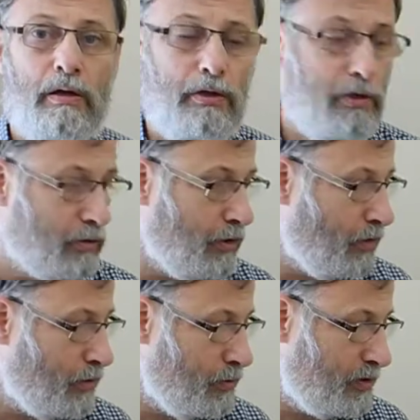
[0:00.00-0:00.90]
You're
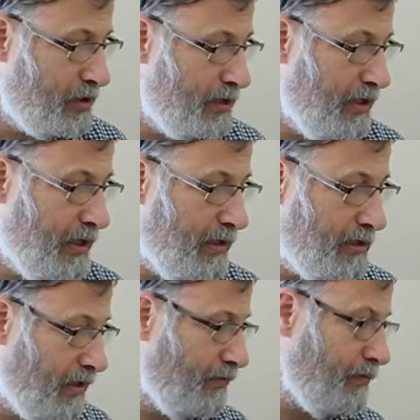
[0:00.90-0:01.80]
not going to see any
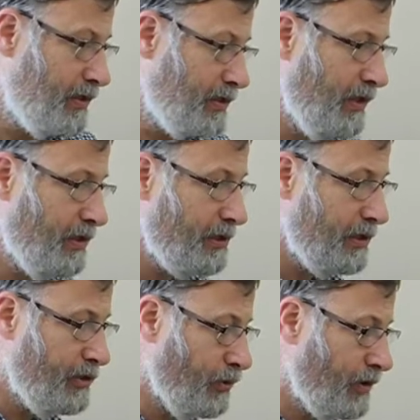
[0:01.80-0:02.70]
difference in a
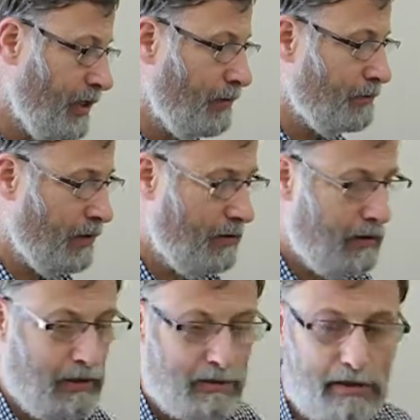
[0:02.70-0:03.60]
digital camera.
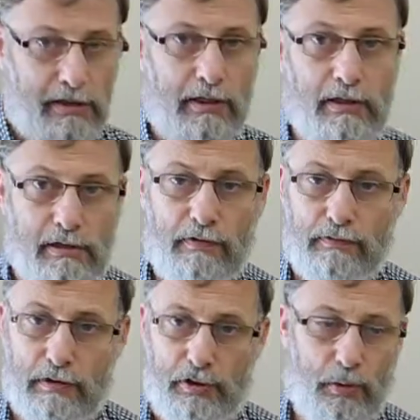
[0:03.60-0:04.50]
To see any
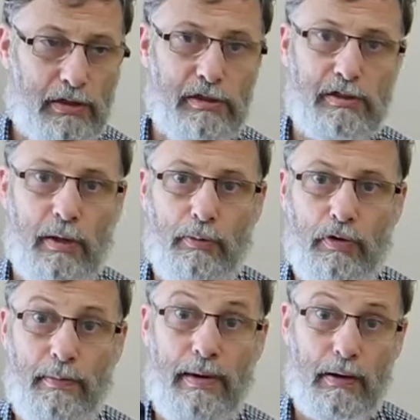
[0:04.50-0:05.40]
difference, you have to double
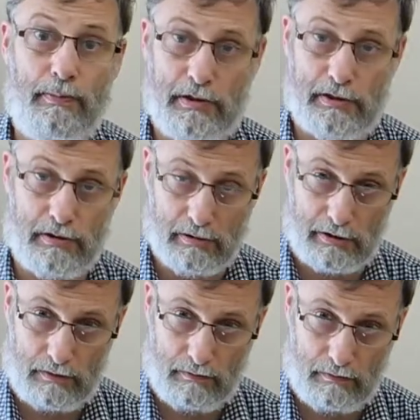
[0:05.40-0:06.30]
the
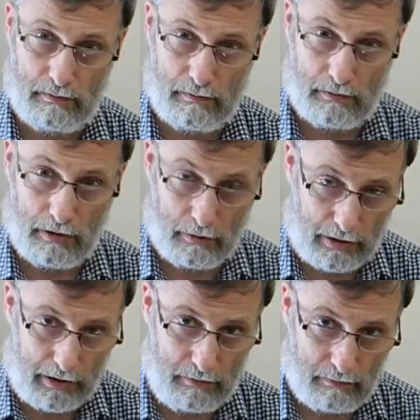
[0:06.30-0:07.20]
megapixels,
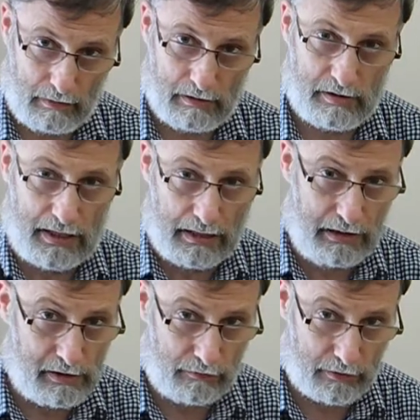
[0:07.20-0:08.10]
okay, to get any
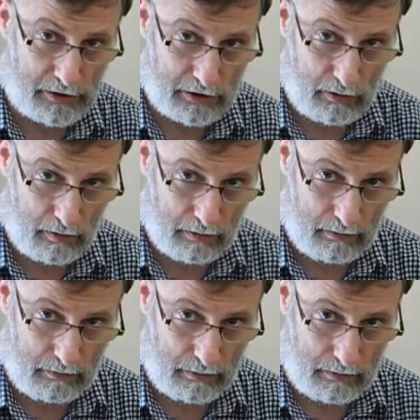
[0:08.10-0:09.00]
difference at all.
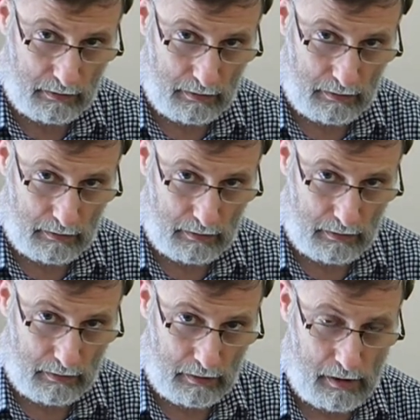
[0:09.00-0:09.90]

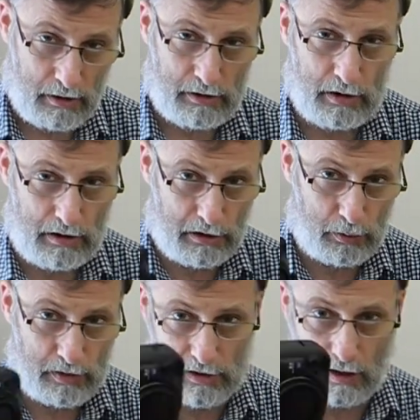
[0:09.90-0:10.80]
So if this
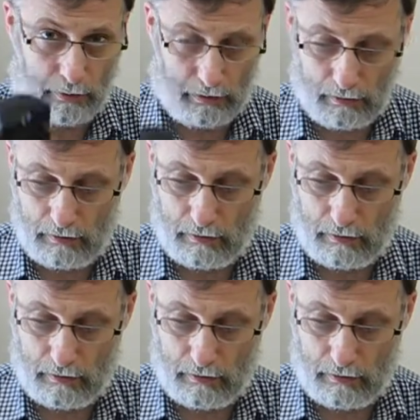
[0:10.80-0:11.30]
was double,